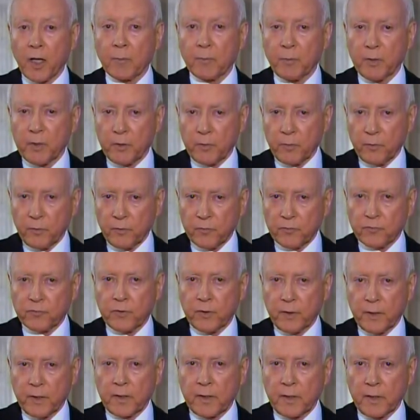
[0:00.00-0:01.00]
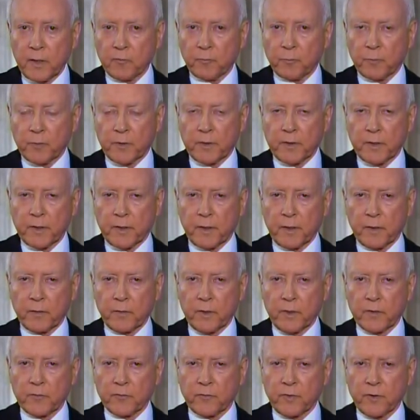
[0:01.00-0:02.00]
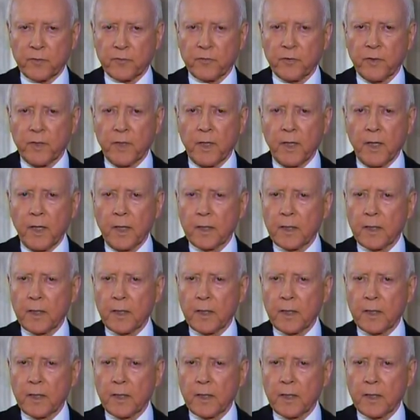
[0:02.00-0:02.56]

ought to be used in this particular instance.